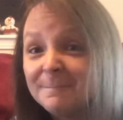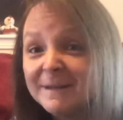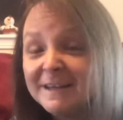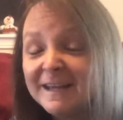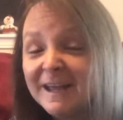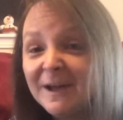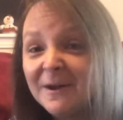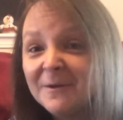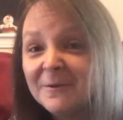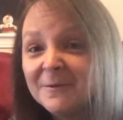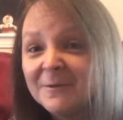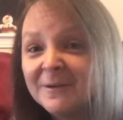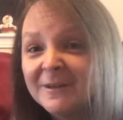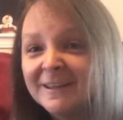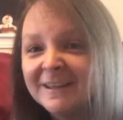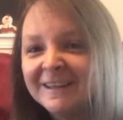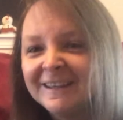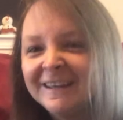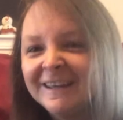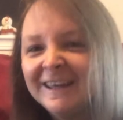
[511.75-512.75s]
know.
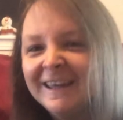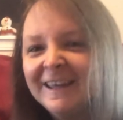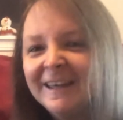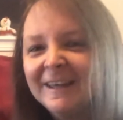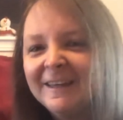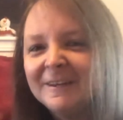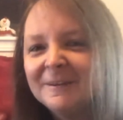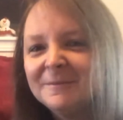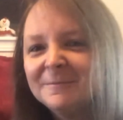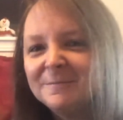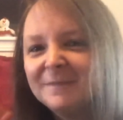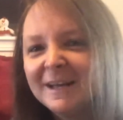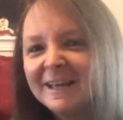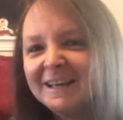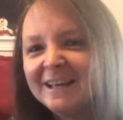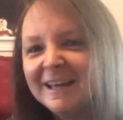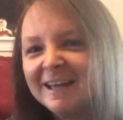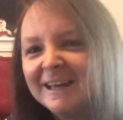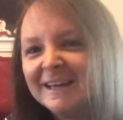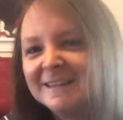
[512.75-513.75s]
Bye,
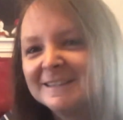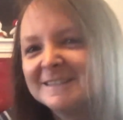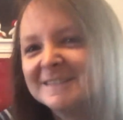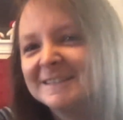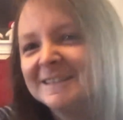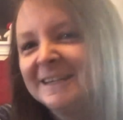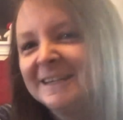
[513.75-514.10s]
guys.